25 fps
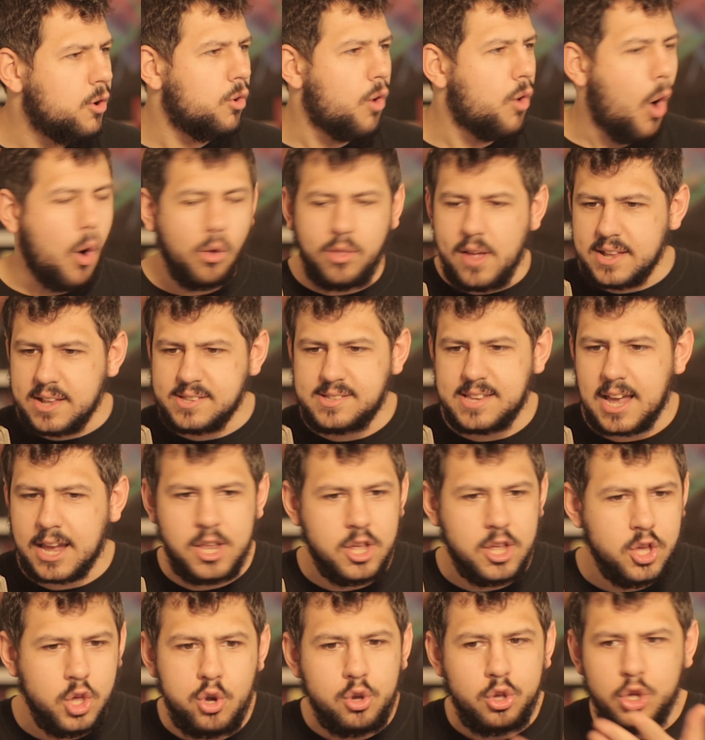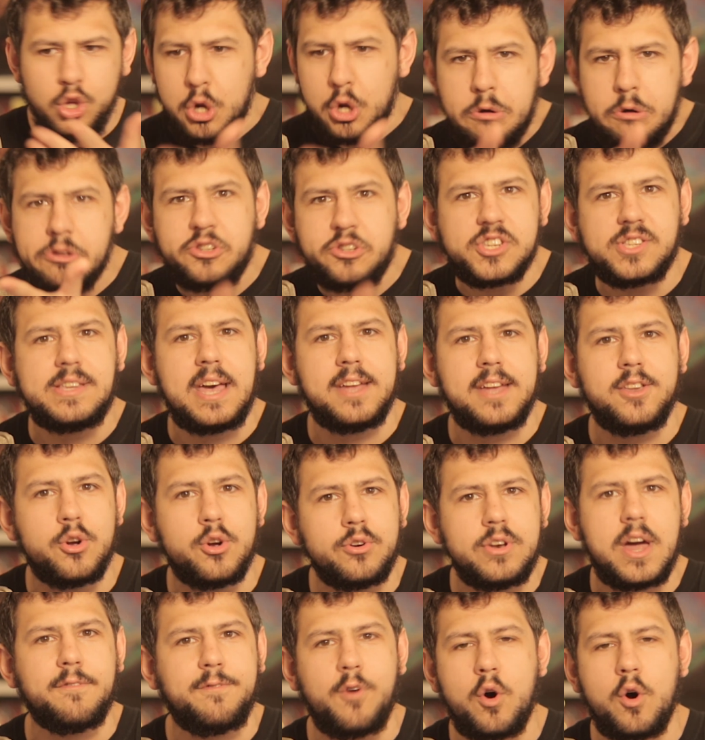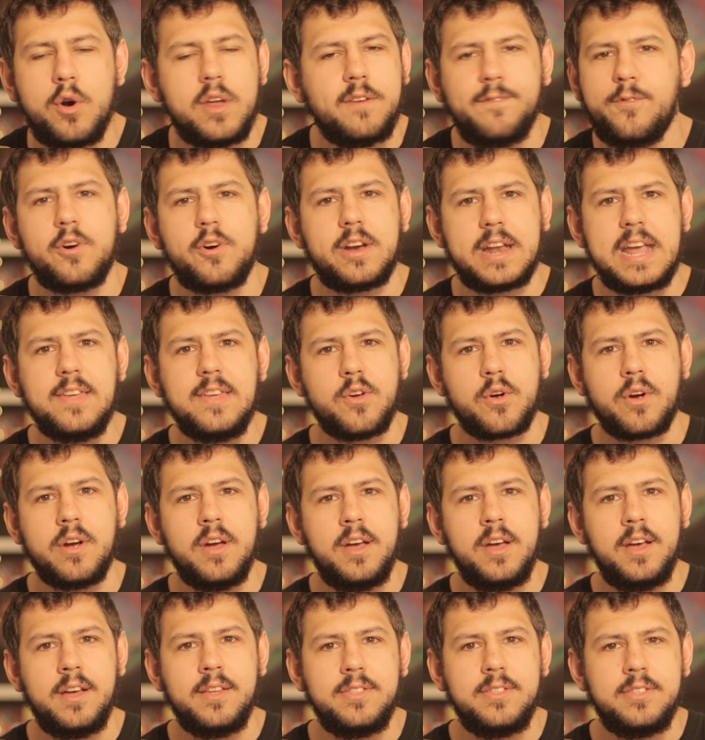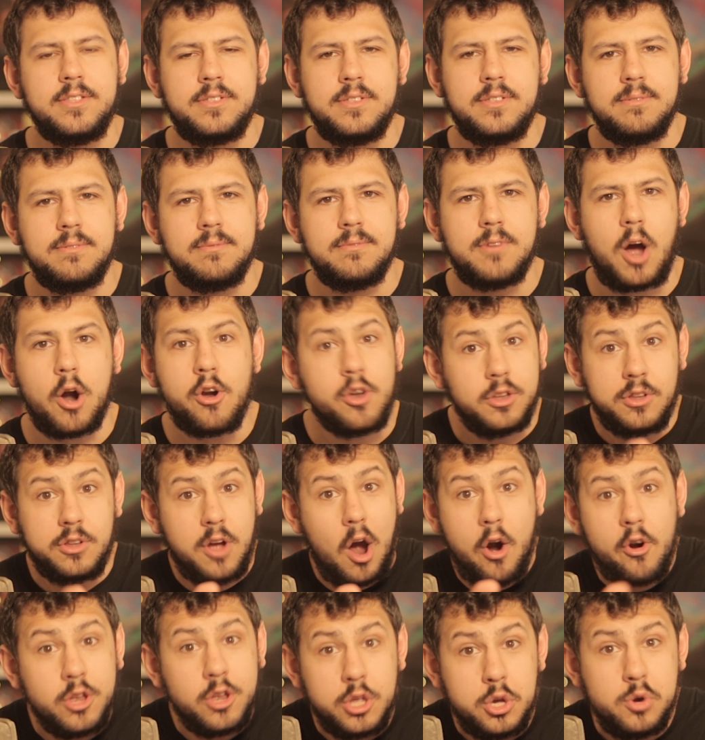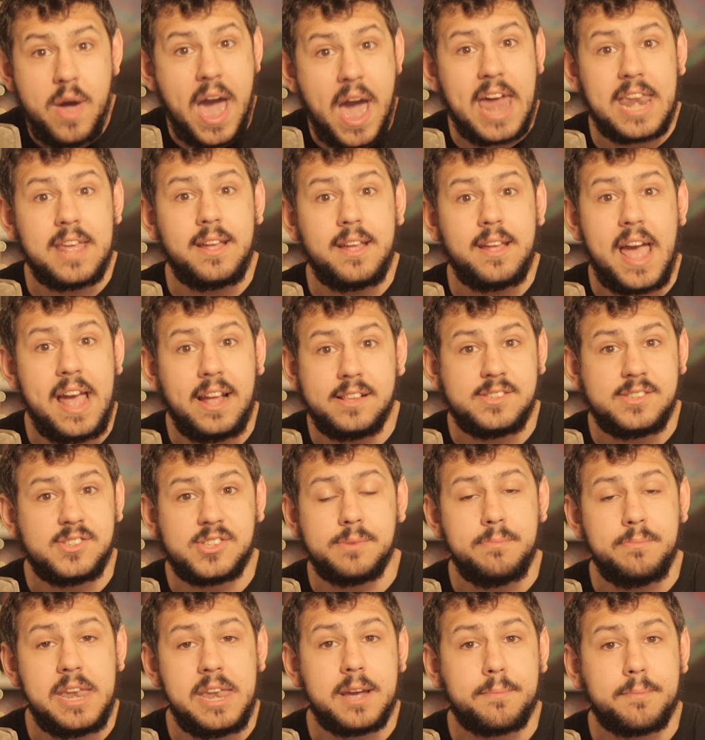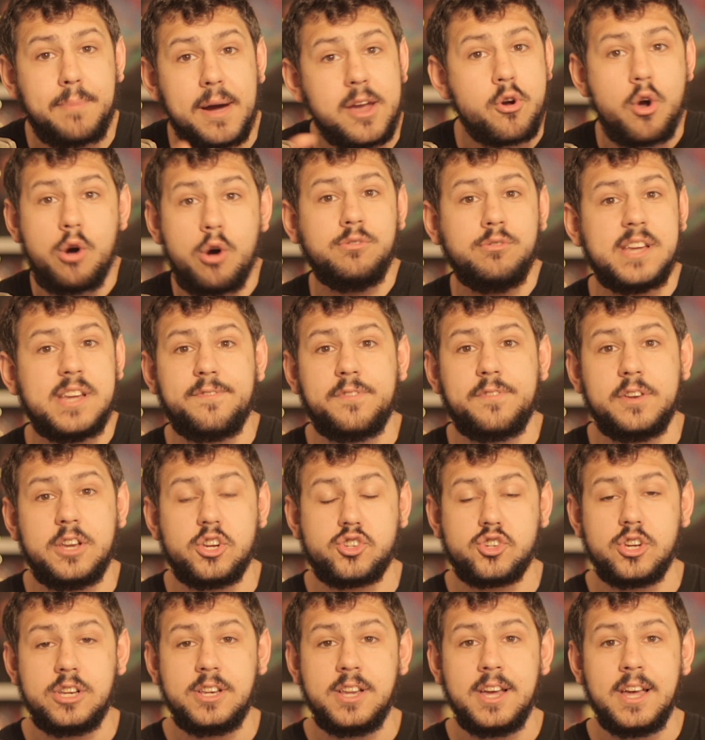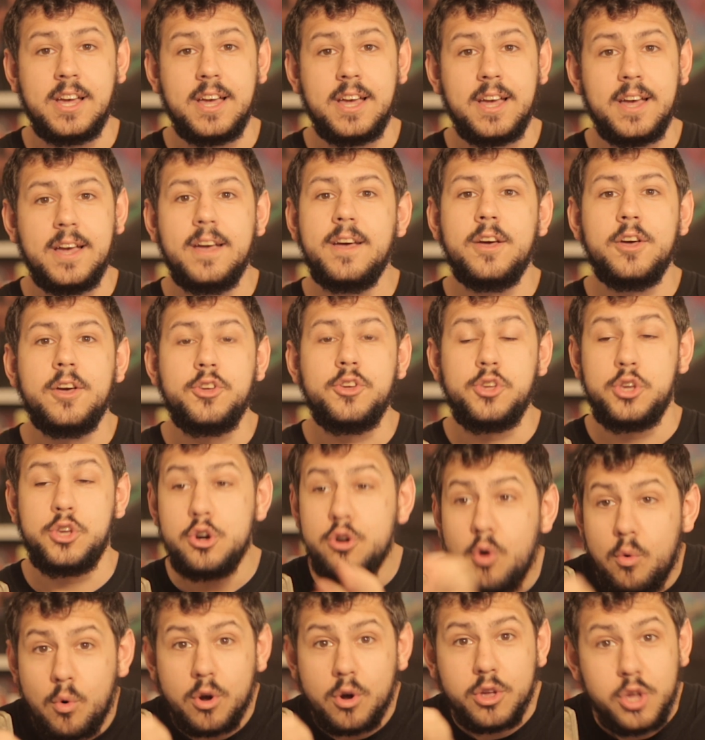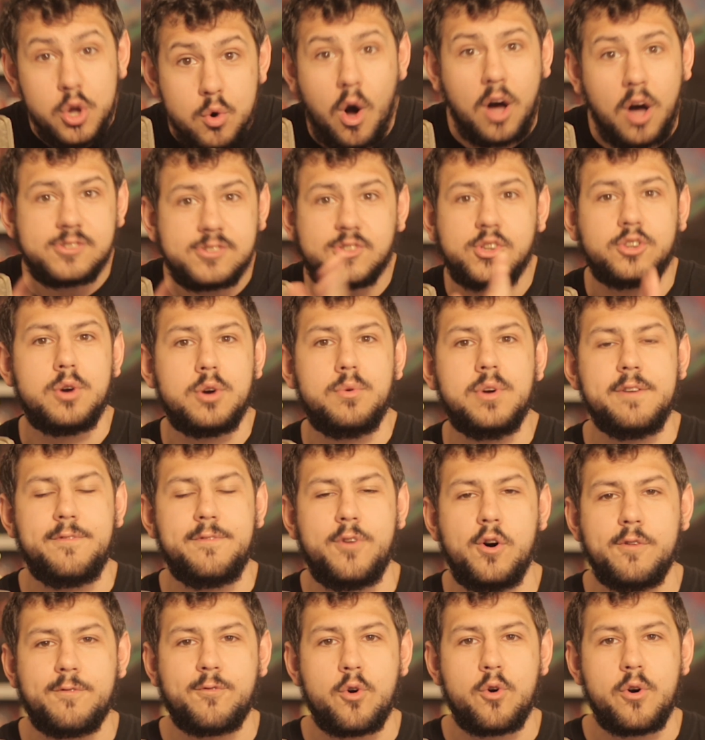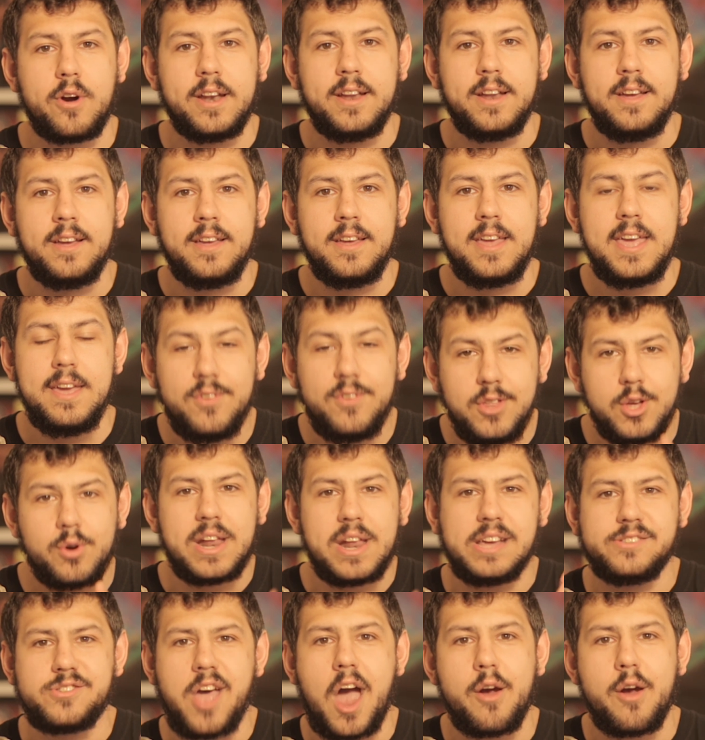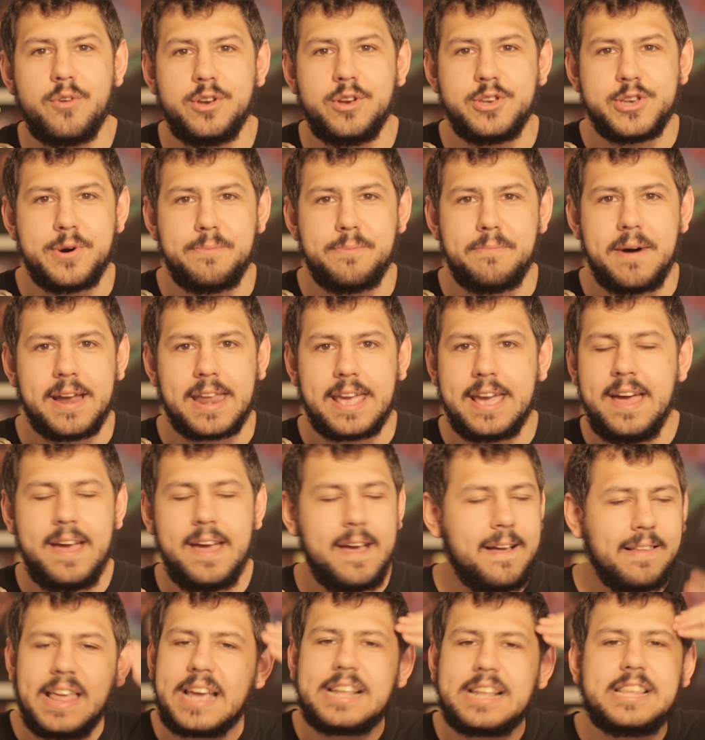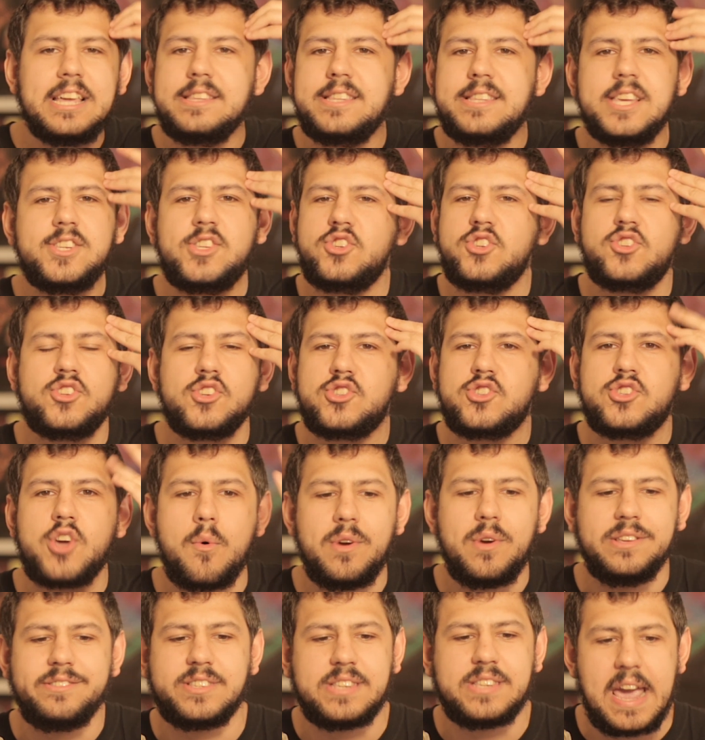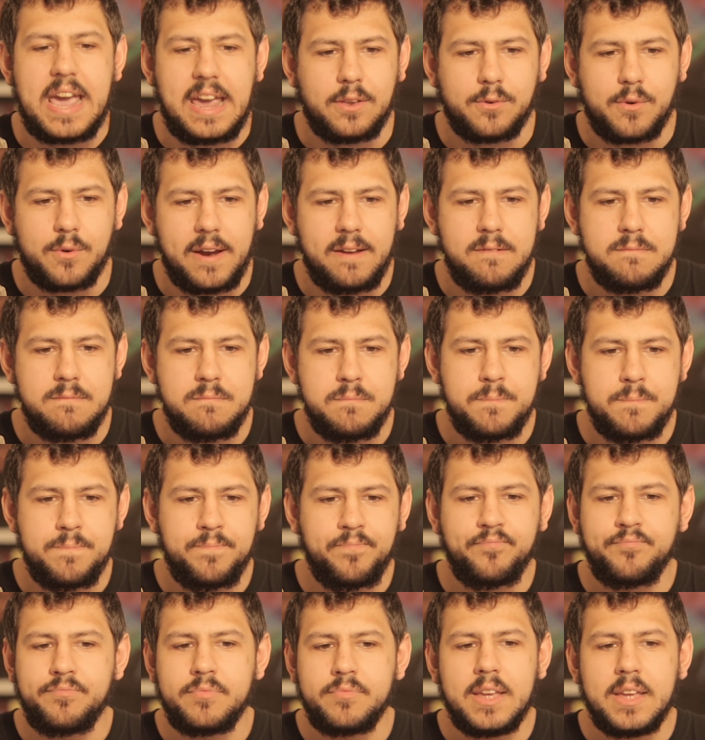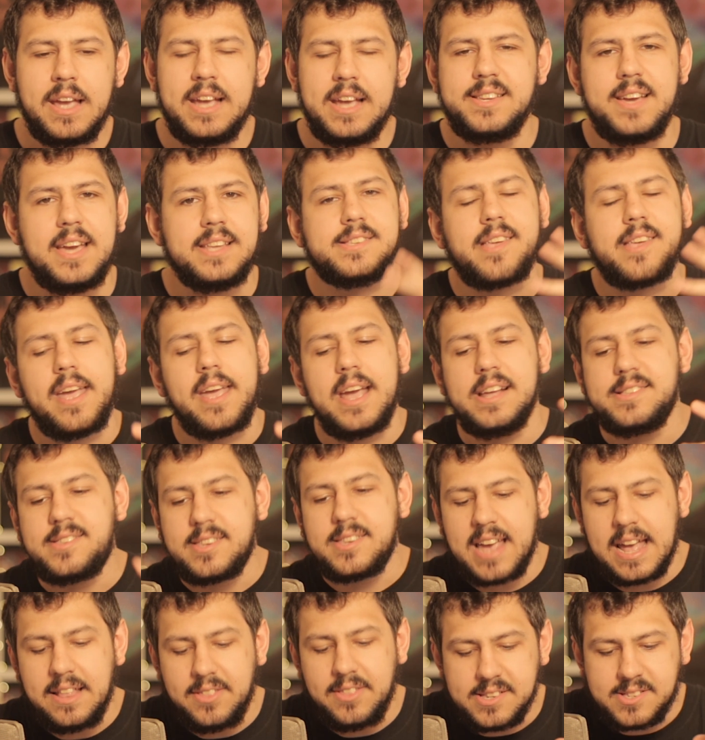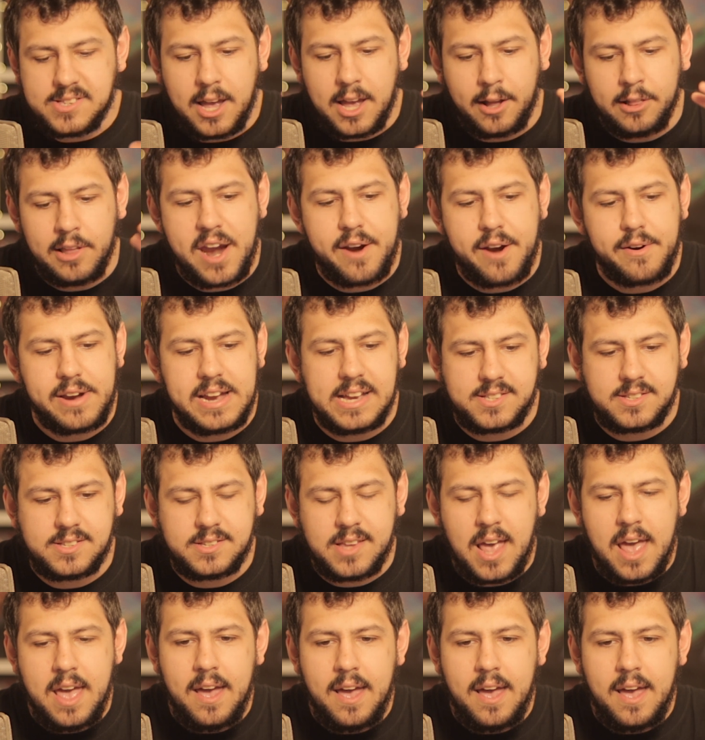Hold on a second. You just said you're not voting for it either. Aren't you anti-Semitic by your own definition? You also don't want to vote for it, even though it has Iron Dome money. Like, this is just so insane, right? It's again, this hilarious,